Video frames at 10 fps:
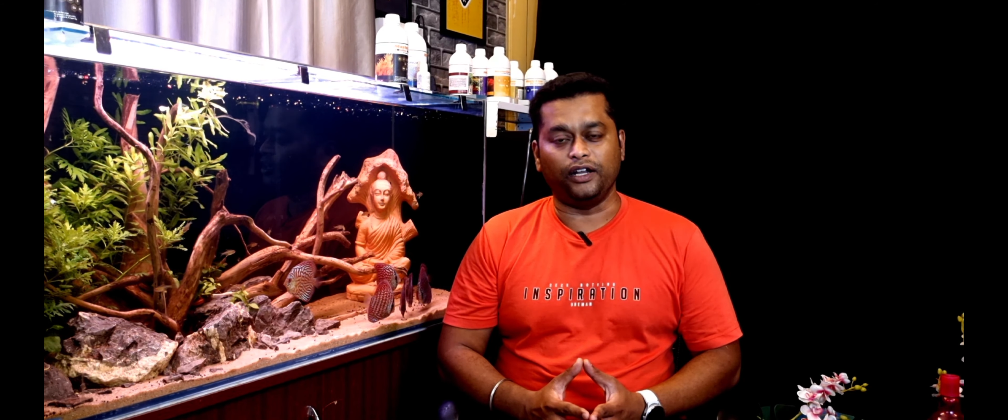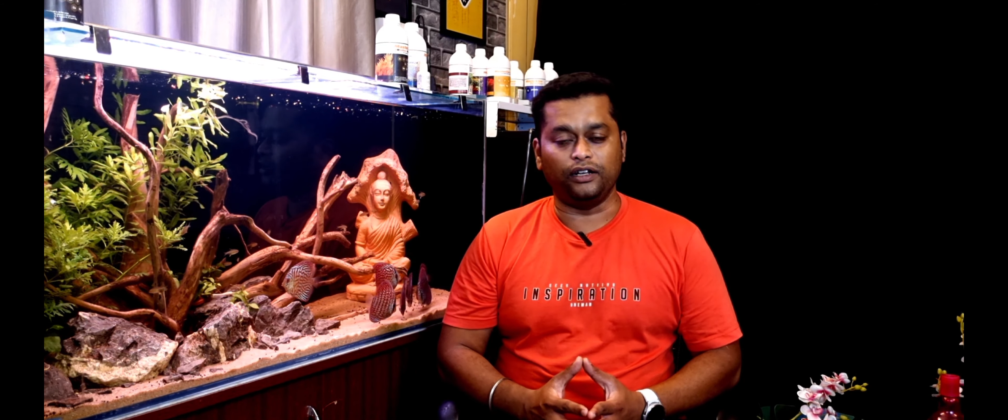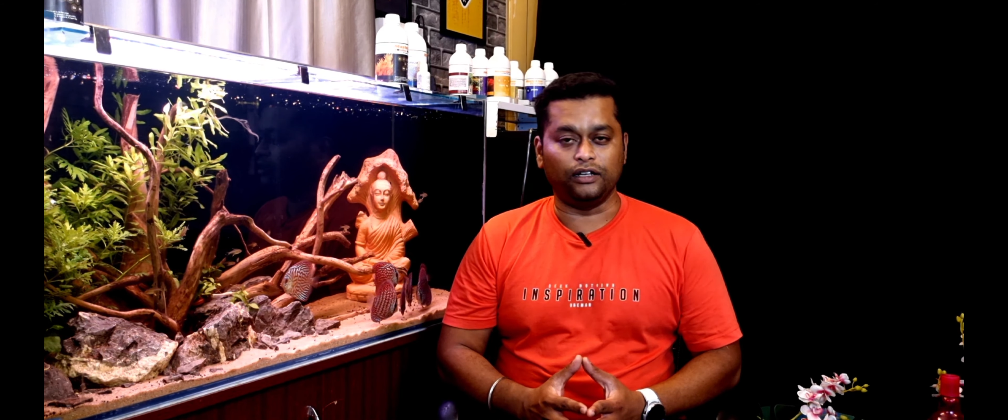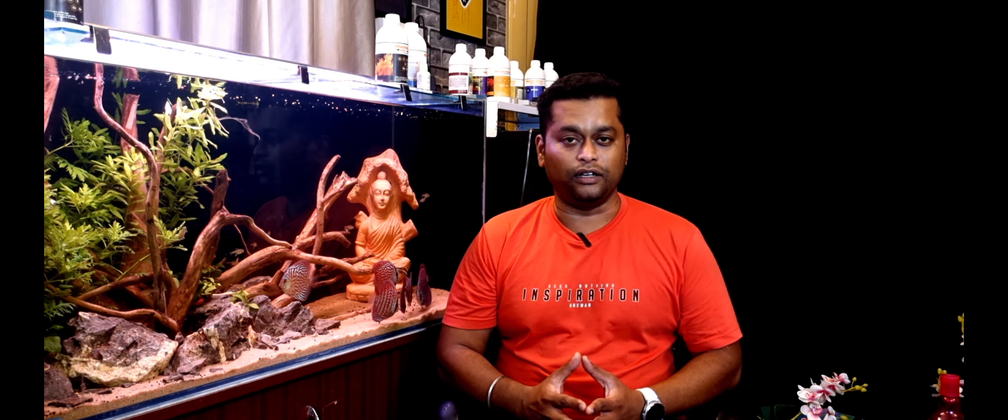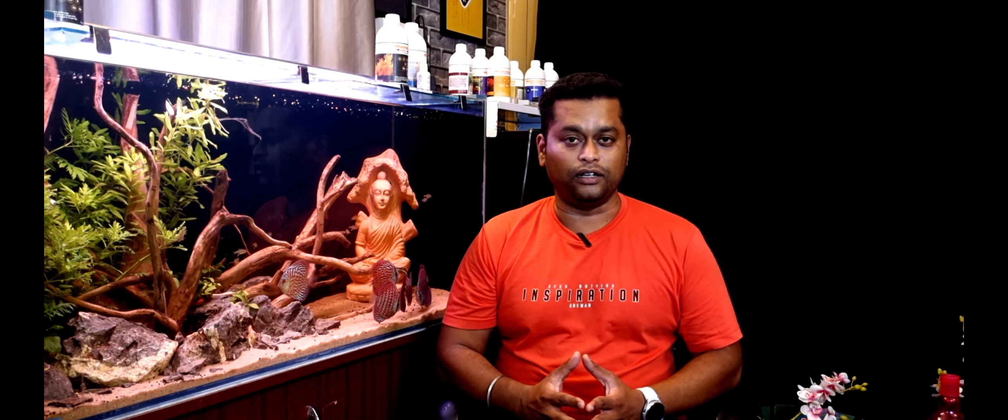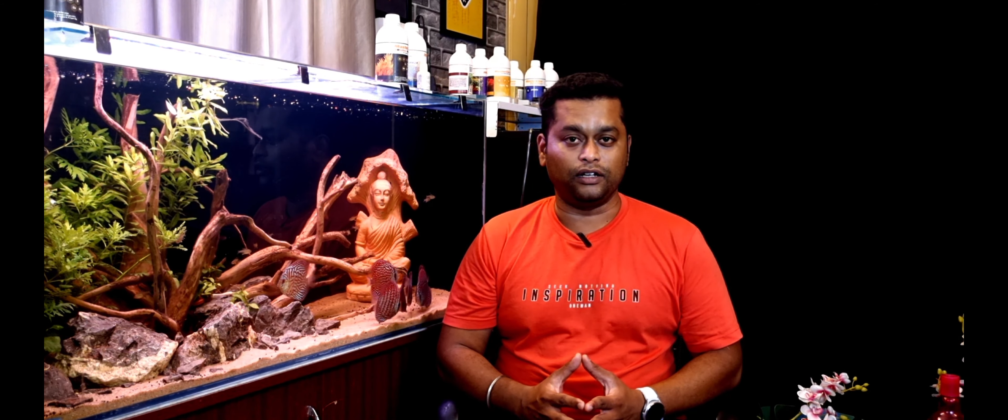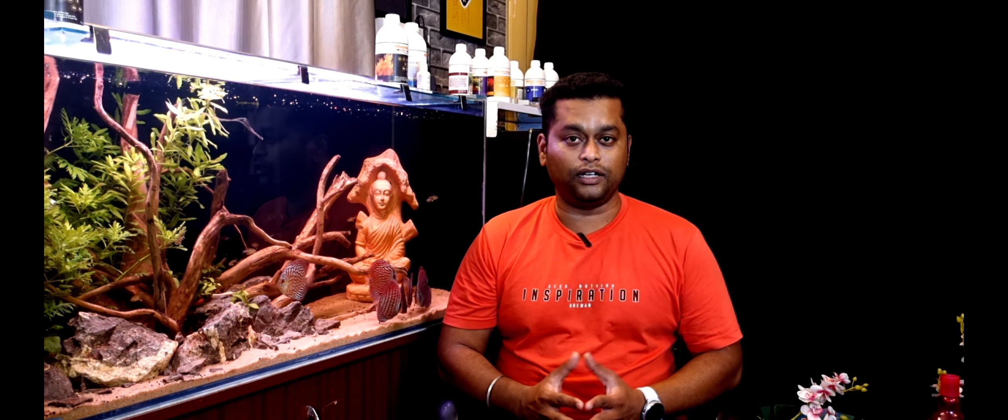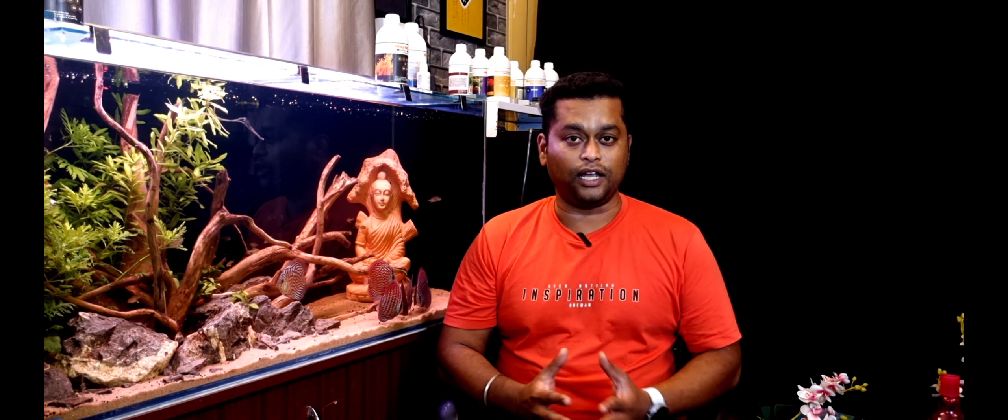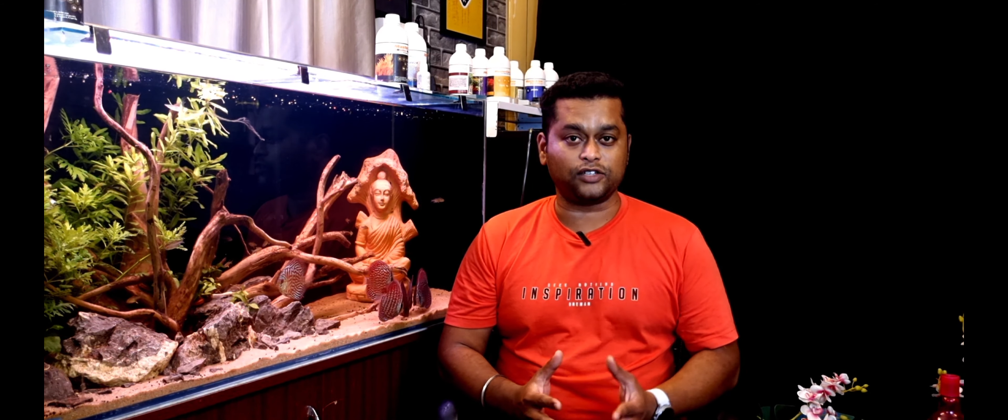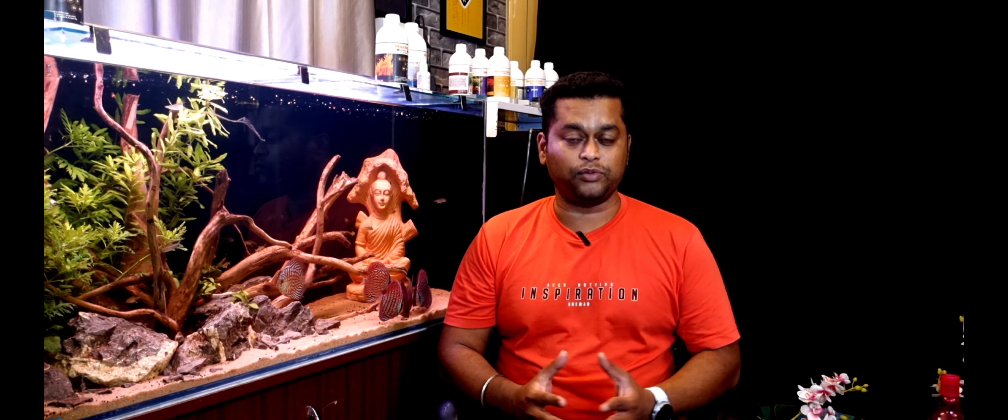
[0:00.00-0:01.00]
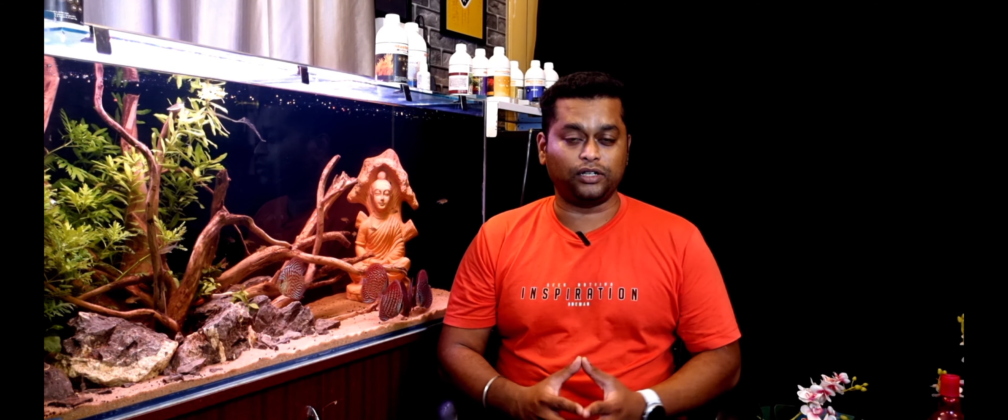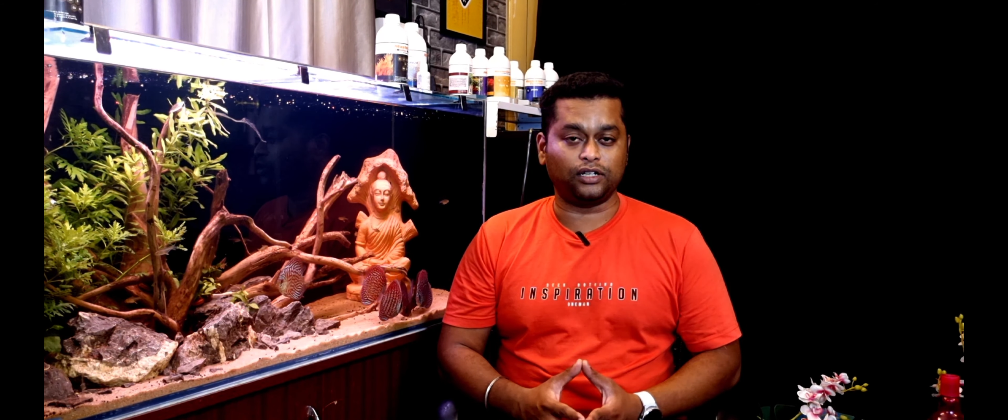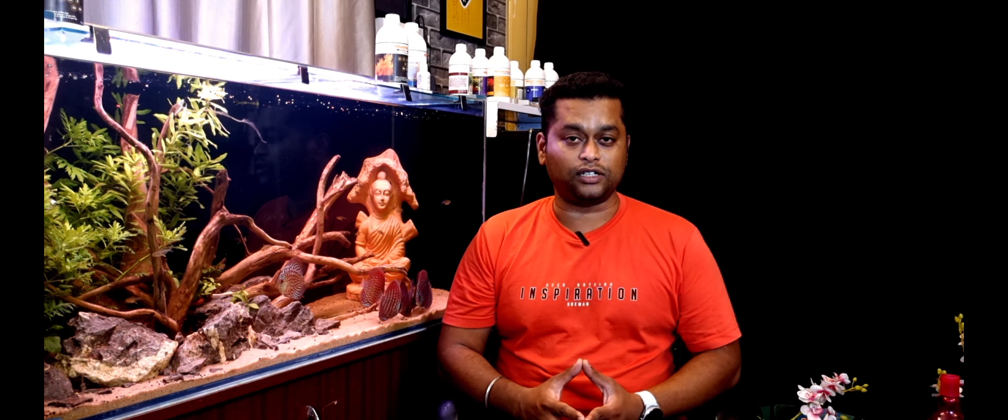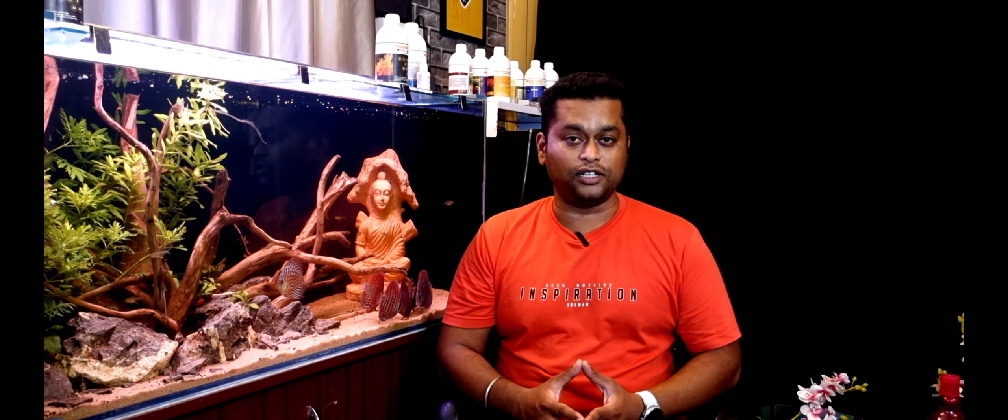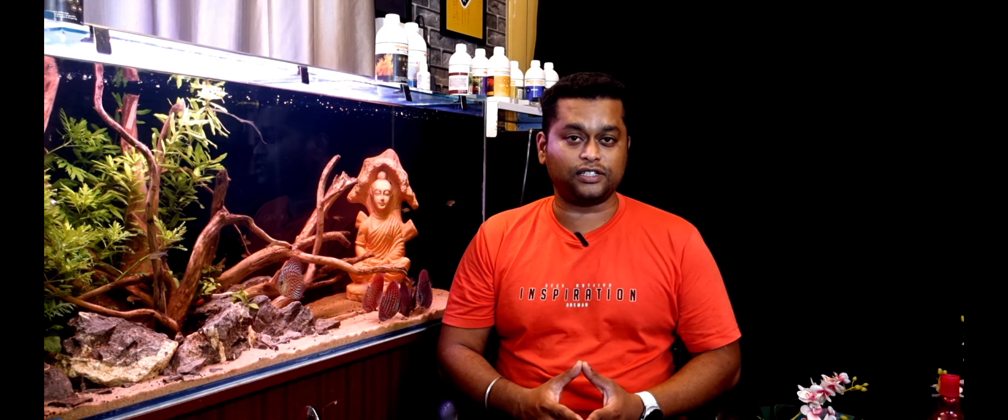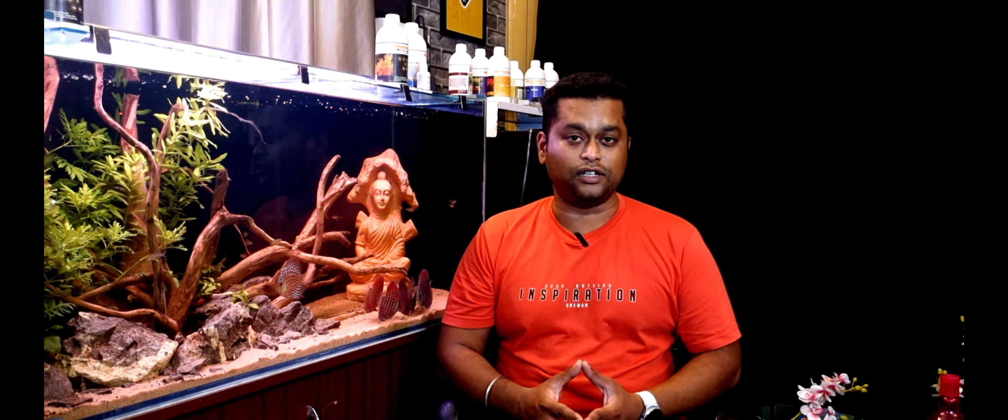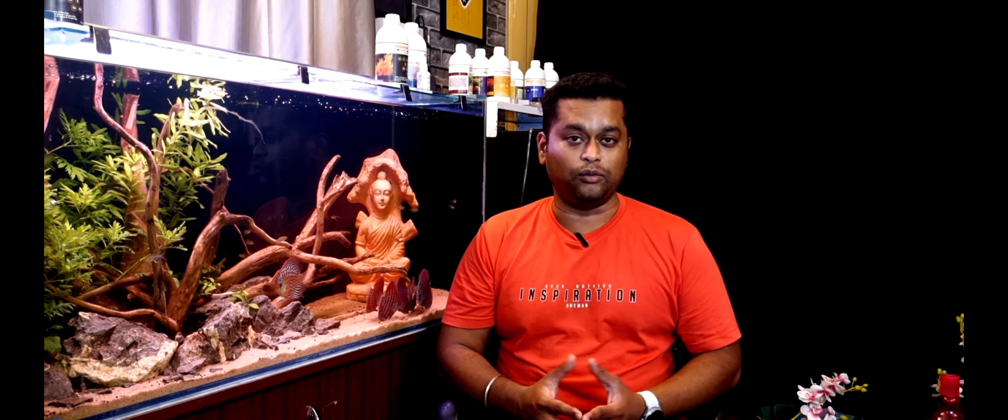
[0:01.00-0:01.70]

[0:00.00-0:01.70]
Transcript: And uh, last but not least,